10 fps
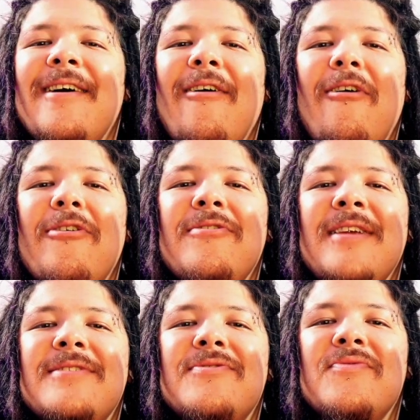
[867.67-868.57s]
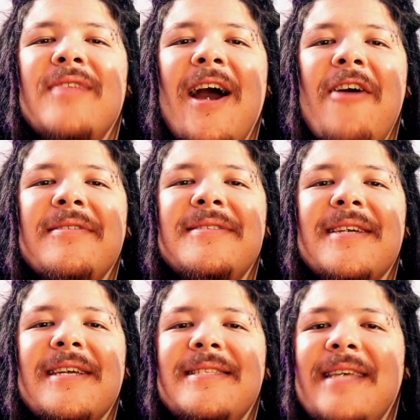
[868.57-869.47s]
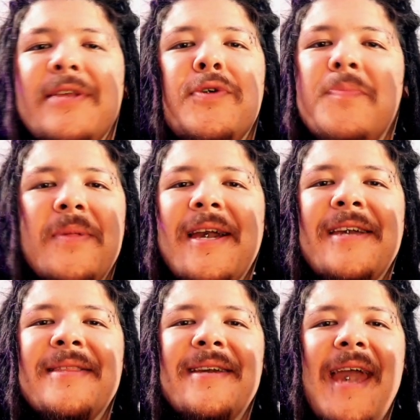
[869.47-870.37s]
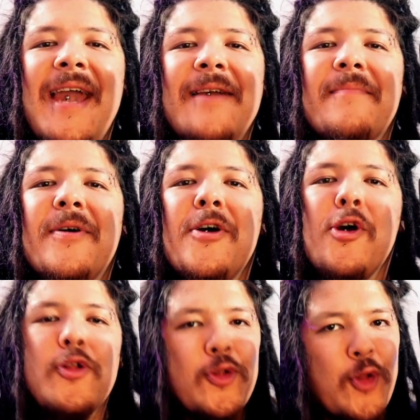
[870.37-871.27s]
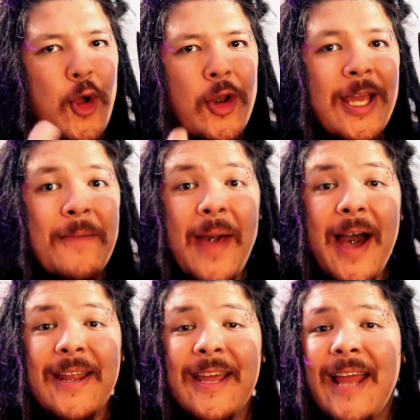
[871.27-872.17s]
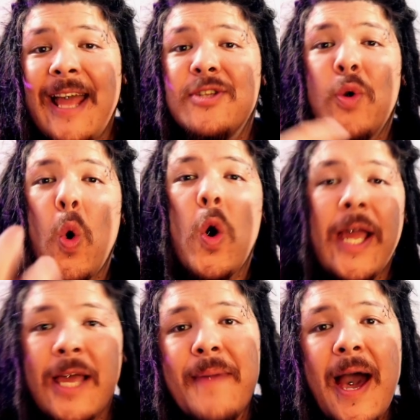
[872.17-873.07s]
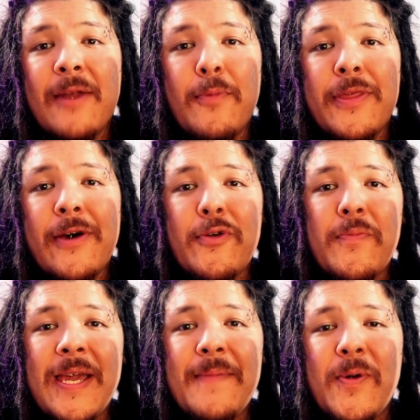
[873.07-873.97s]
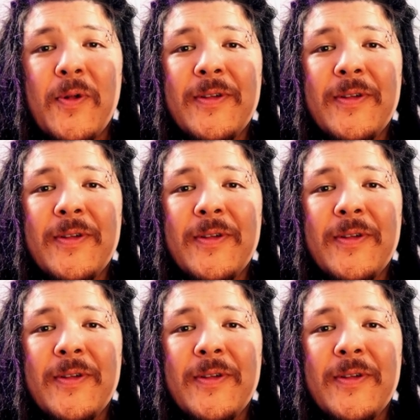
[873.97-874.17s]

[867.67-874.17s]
All you need to do now is to continue playing the game, learning about it and talking about it with other people,